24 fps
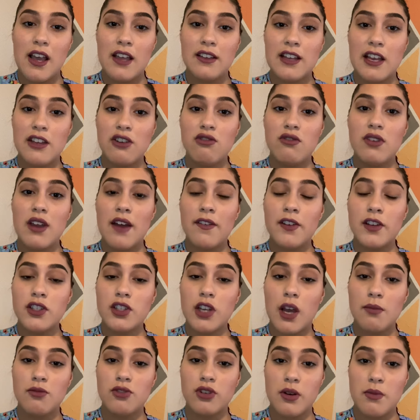is that you never
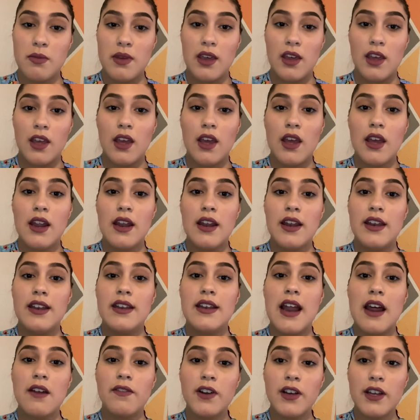stop dreaming,
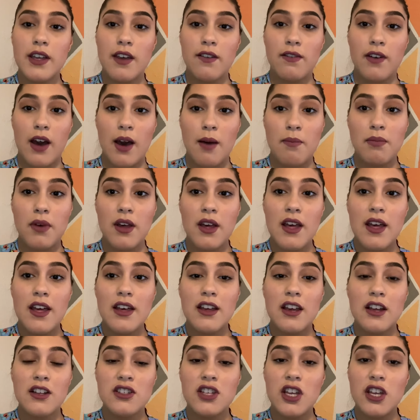never give up,
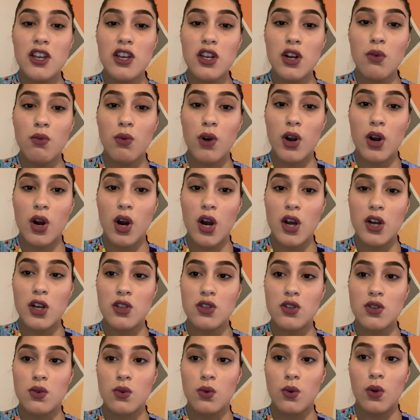continue to work hard in
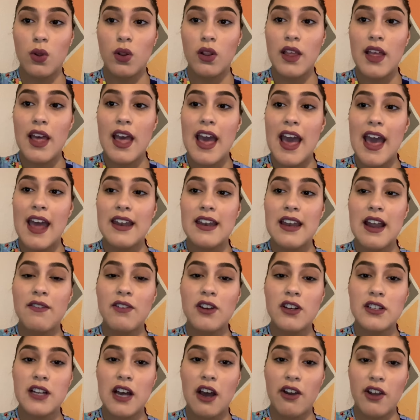school, and never
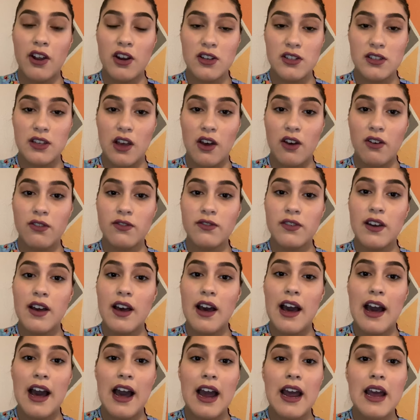doubt yourself.
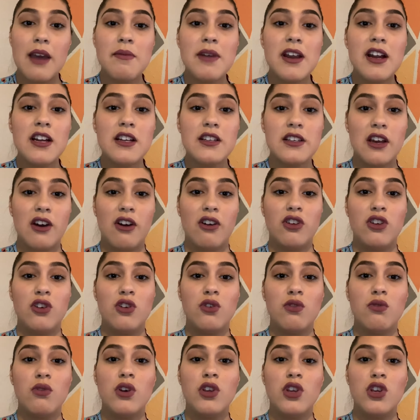I'm here to tell
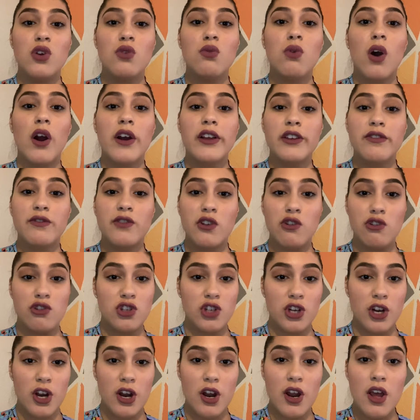you, you are the
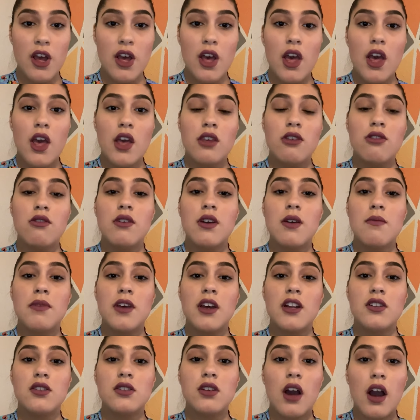future. You can be
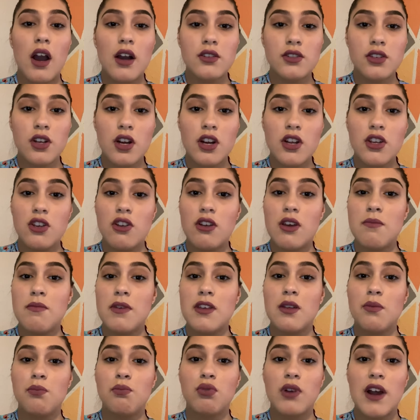a doctor, you can be
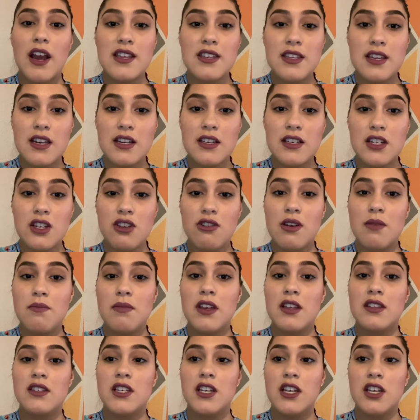the president, you can be
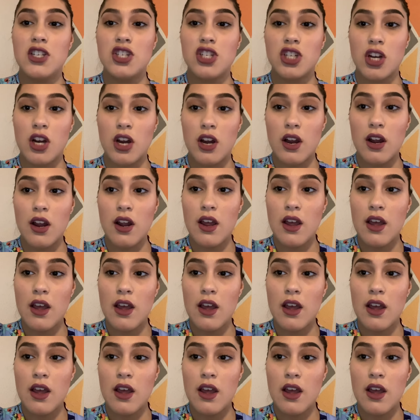a teacher.